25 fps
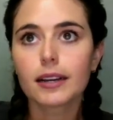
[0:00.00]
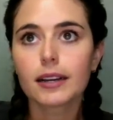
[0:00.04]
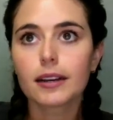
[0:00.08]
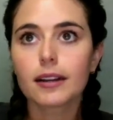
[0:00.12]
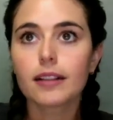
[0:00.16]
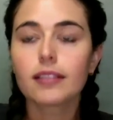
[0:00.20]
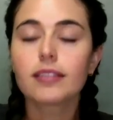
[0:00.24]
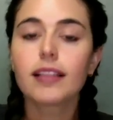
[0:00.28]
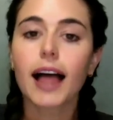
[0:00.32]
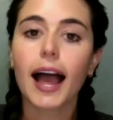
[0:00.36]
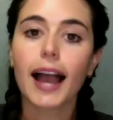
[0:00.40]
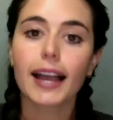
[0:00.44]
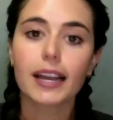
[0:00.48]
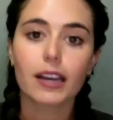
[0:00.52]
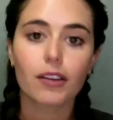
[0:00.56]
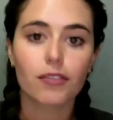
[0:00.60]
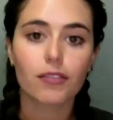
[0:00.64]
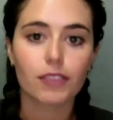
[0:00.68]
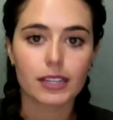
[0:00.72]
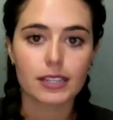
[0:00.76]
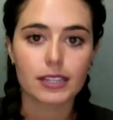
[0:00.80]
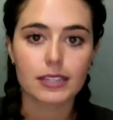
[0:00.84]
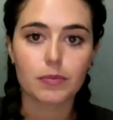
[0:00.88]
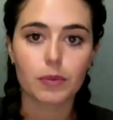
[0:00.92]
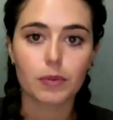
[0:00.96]
lack of
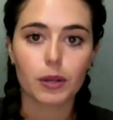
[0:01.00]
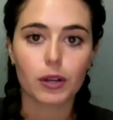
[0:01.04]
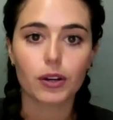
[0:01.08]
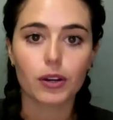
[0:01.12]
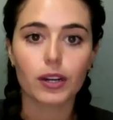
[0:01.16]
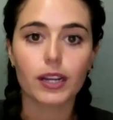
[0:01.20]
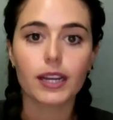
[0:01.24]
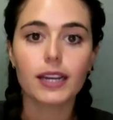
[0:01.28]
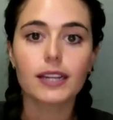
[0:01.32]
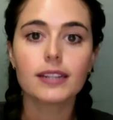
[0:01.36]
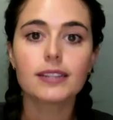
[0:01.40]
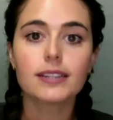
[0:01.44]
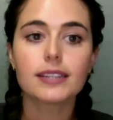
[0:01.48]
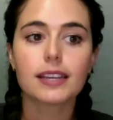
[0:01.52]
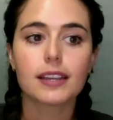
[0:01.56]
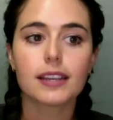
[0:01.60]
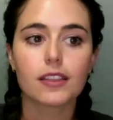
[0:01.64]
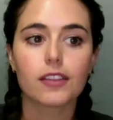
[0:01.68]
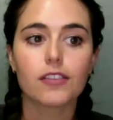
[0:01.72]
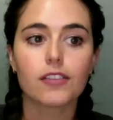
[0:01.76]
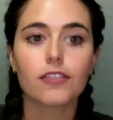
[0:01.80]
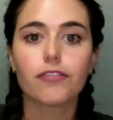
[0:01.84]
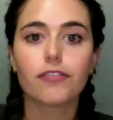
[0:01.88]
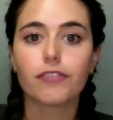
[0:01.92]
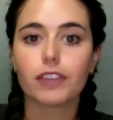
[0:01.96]
experience in
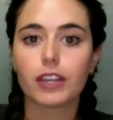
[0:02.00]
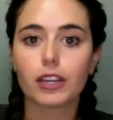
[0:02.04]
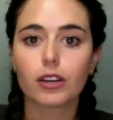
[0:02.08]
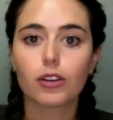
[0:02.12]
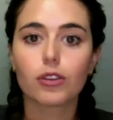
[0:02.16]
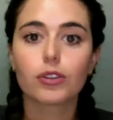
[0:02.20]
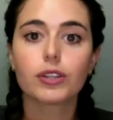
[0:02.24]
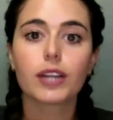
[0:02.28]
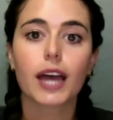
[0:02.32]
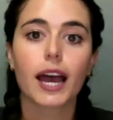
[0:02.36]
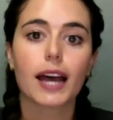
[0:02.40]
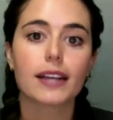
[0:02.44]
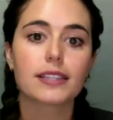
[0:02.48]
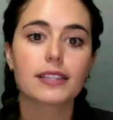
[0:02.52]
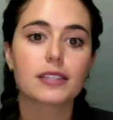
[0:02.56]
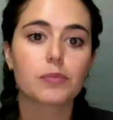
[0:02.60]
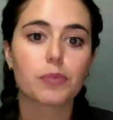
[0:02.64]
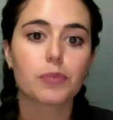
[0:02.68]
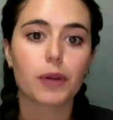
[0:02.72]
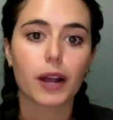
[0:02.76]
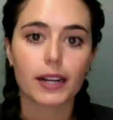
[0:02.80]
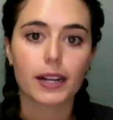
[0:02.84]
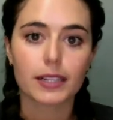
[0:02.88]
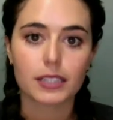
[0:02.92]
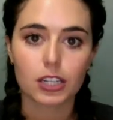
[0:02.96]
the field as a
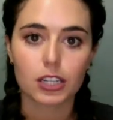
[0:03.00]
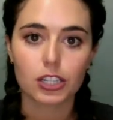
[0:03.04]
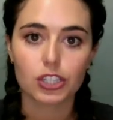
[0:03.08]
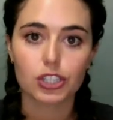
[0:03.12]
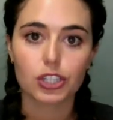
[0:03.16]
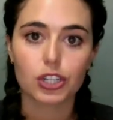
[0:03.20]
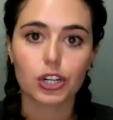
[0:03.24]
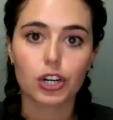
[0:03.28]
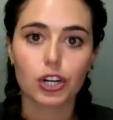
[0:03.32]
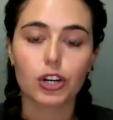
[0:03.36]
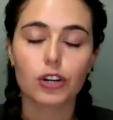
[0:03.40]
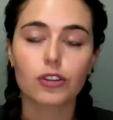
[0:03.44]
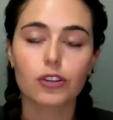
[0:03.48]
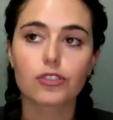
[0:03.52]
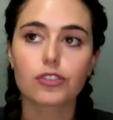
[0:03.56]
practitioner.